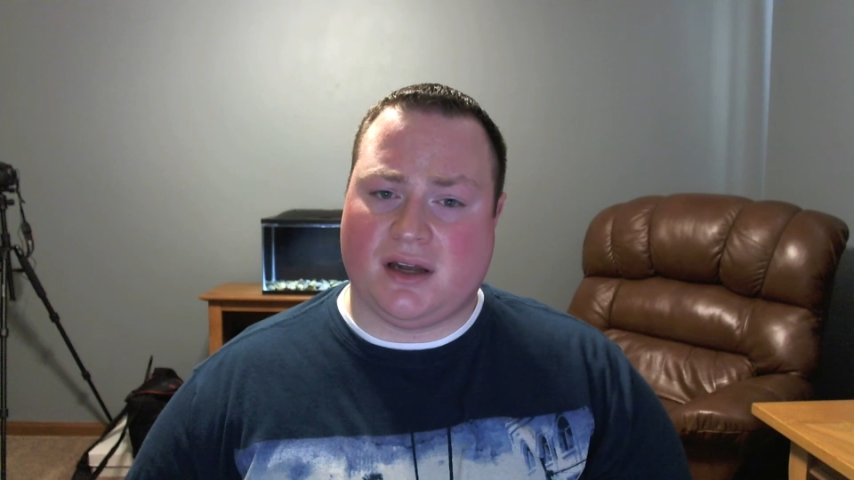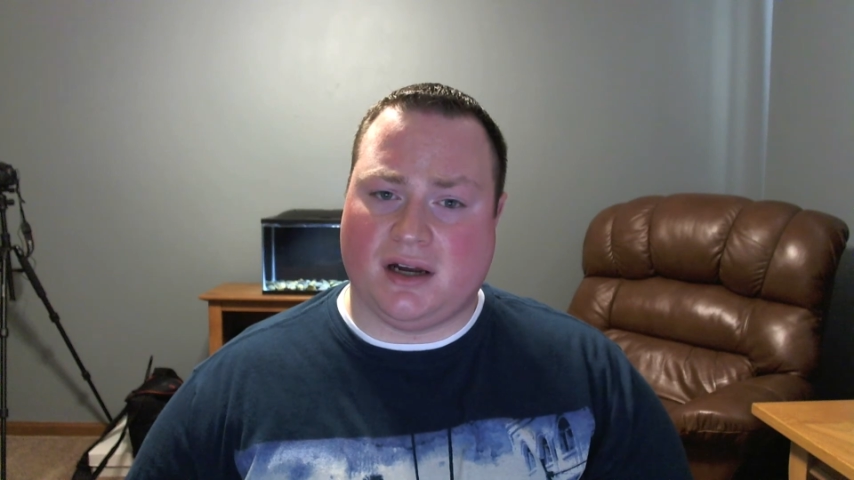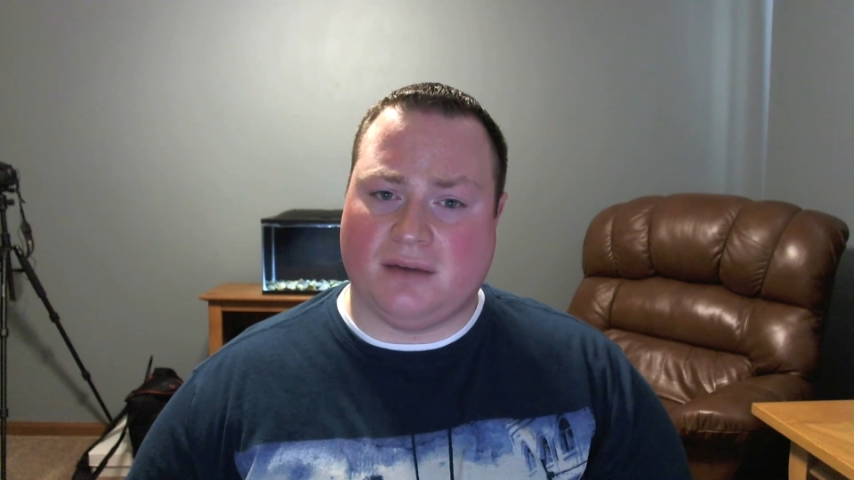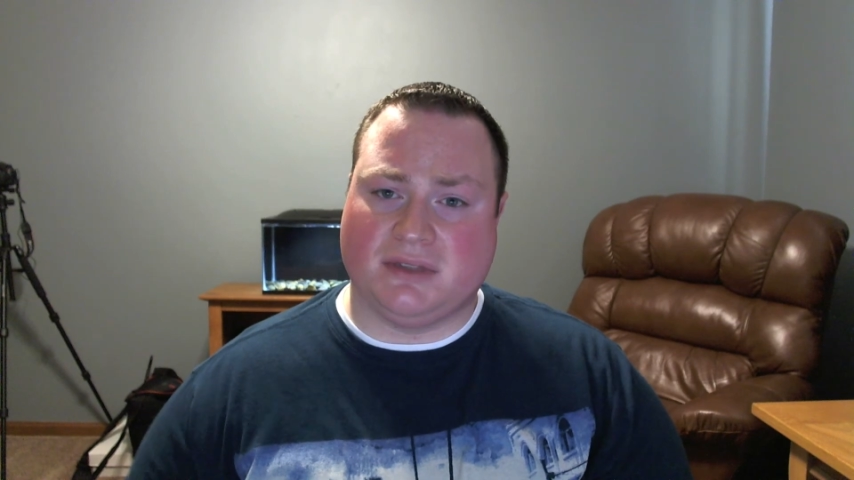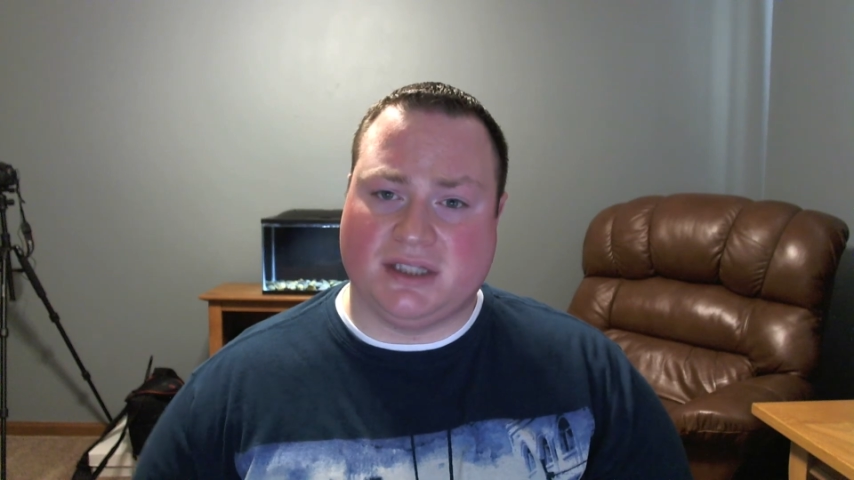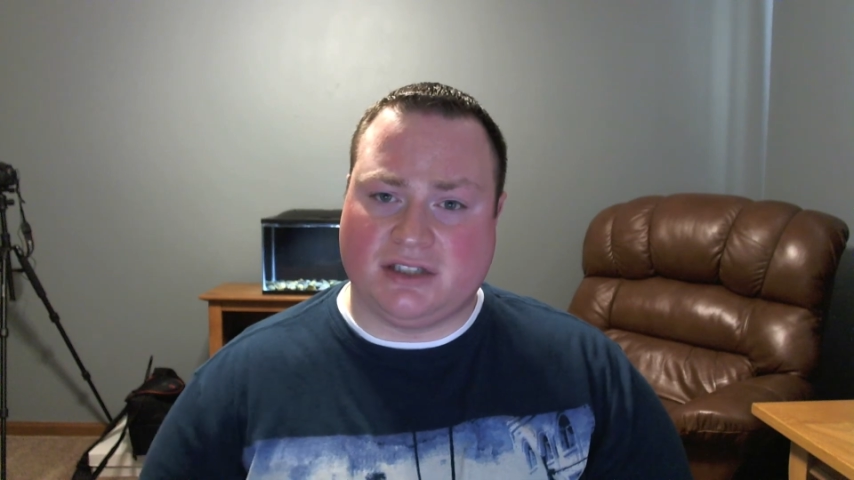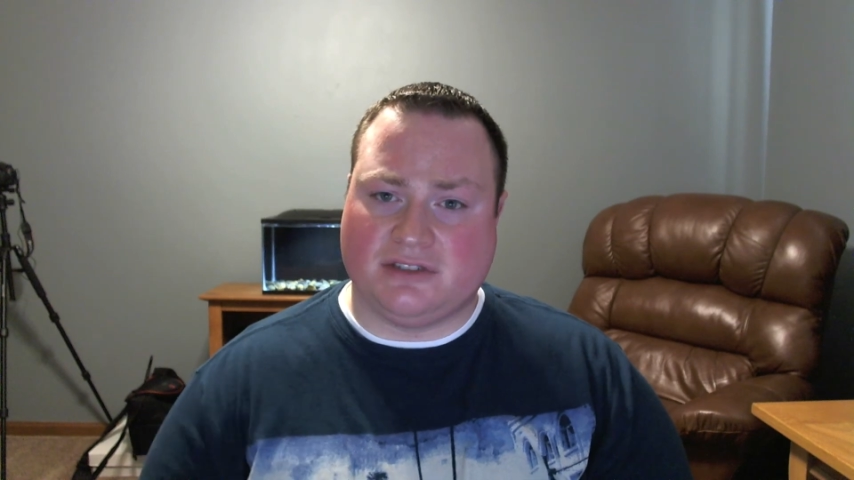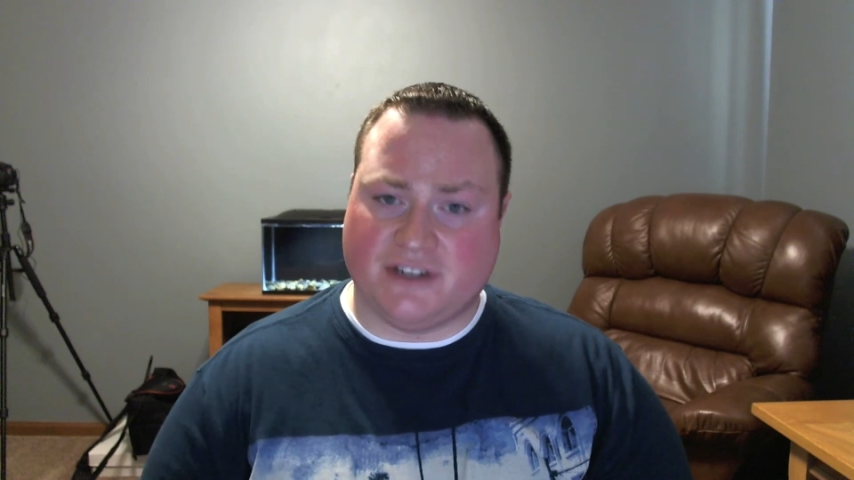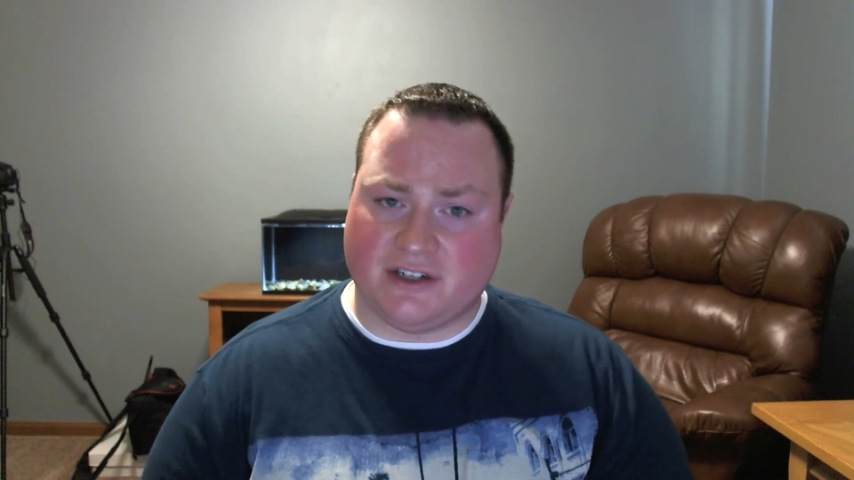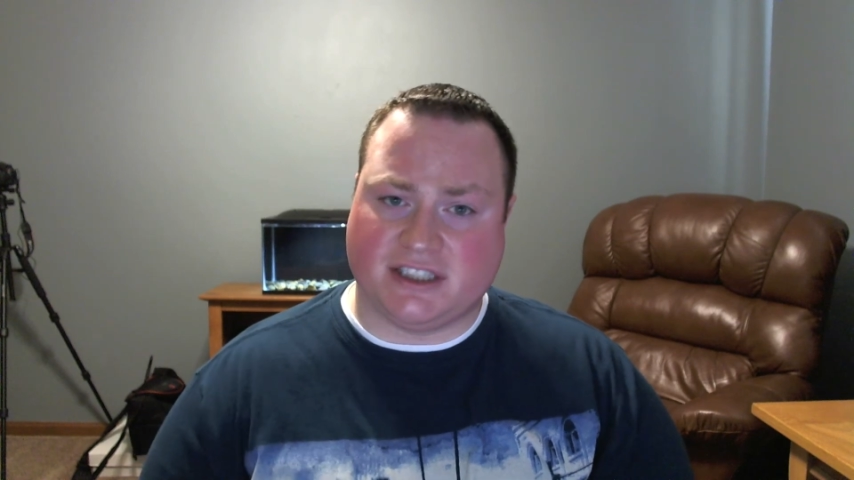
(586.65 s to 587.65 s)

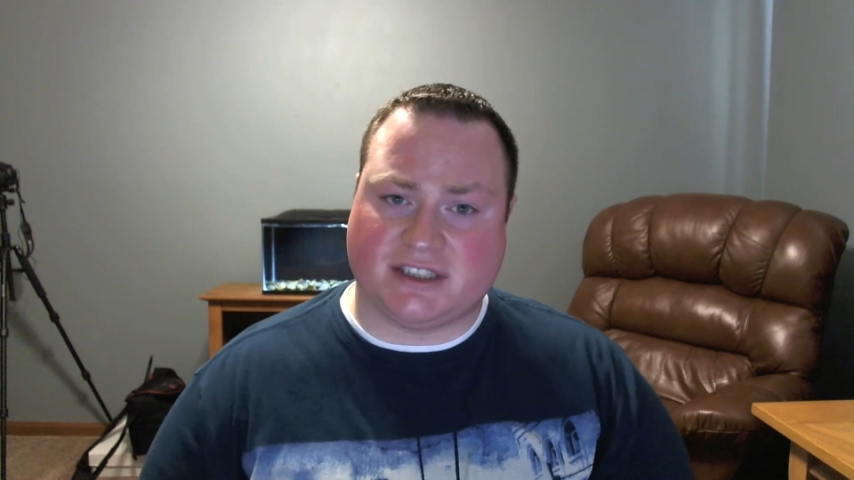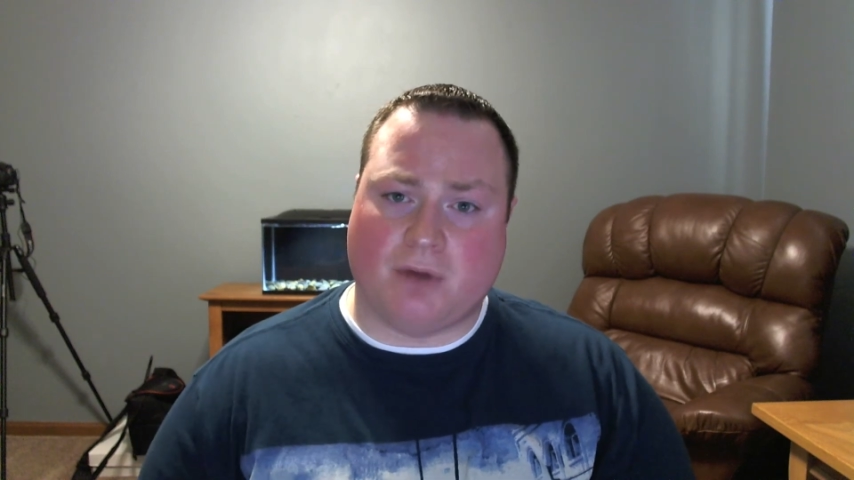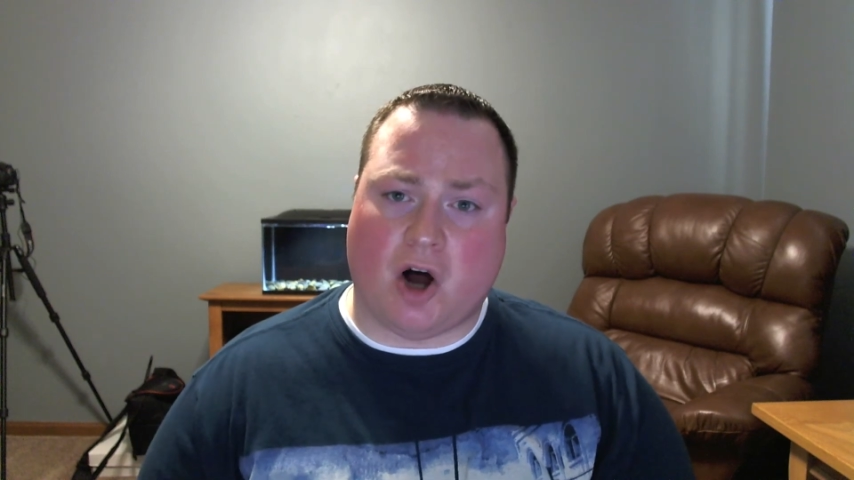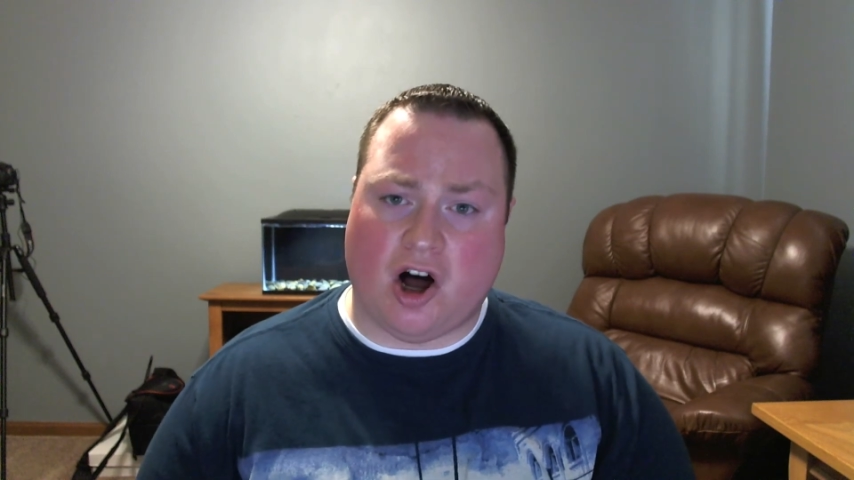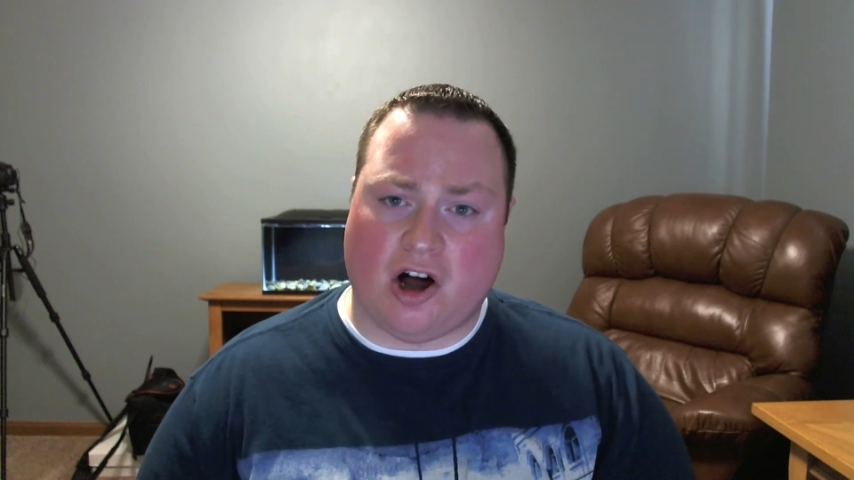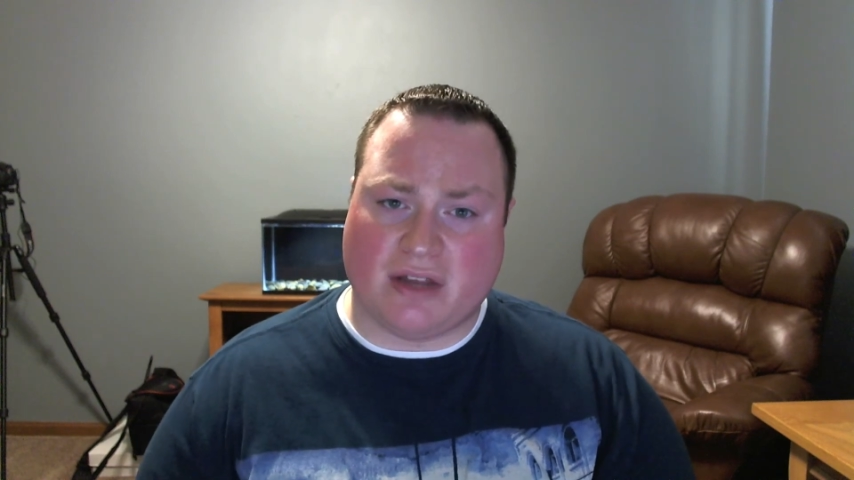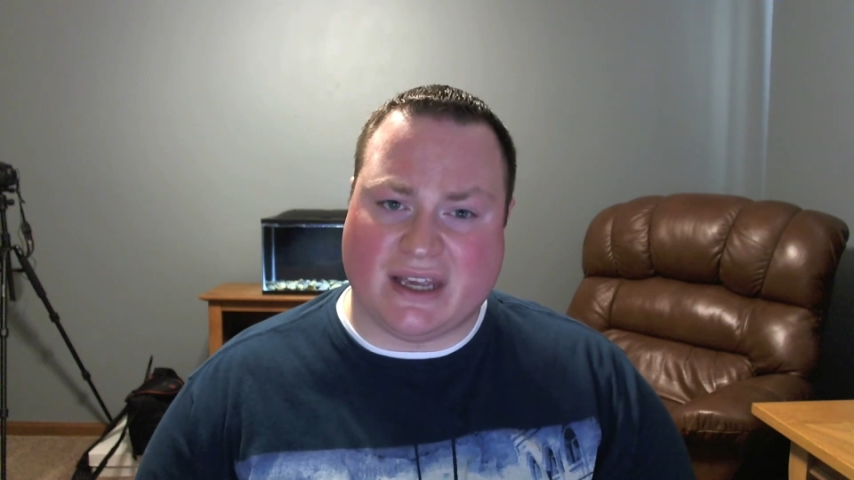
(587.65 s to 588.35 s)
little, very small